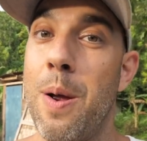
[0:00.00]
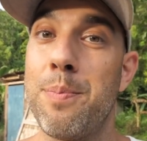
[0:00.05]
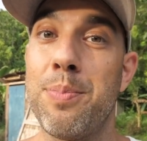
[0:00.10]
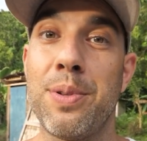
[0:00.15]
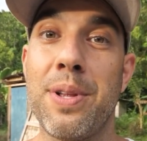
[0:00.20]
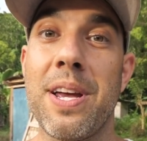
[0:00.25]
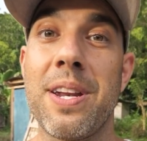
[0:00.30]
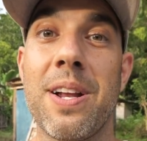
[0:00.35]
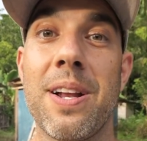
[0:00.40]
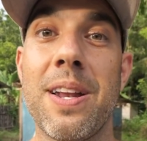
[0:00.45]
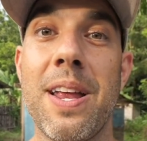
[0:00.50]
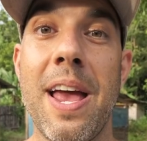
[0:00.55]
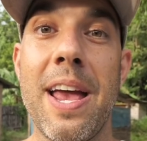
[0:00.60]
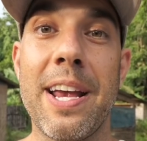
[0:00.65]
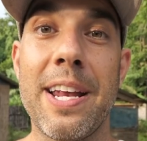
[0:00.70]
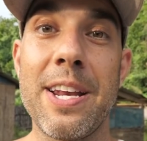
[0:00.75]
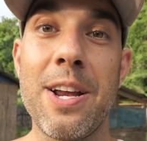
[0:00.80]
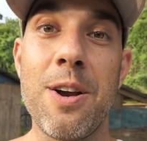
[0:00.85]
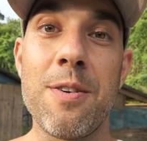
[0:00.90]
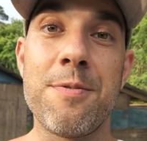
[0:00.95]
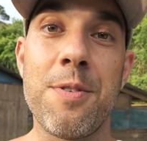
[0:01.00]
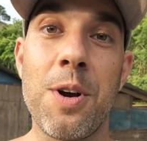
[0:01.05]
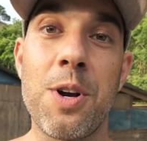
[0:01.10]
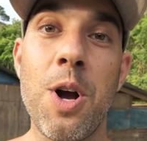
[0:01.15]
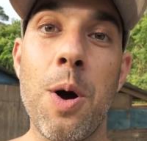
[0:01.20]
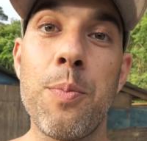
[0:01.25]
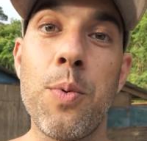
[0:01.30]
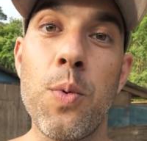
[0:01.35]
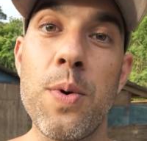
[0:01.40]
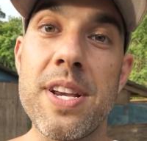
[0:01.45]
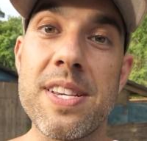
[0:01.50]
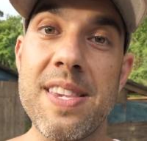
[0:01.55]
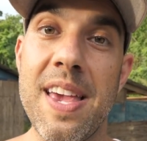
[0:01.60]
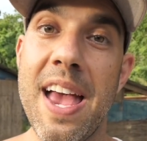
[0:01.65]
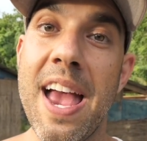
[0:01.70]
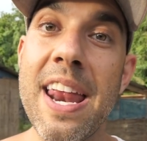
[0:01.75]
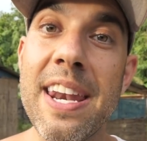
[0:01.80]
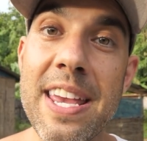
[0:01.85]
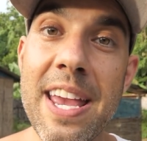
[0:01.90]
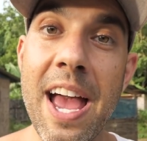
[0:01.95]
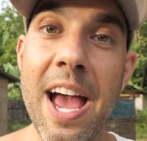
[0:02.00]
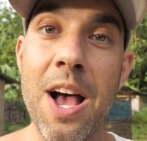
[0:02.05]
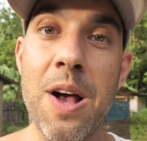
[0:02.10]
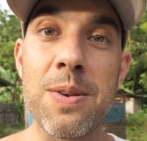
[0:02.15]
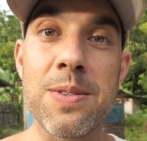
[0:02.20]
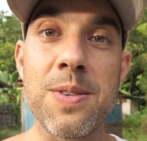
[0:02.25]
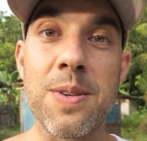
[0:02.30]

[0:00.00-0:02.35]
I plan on hanging here for a couple weeks anyhow,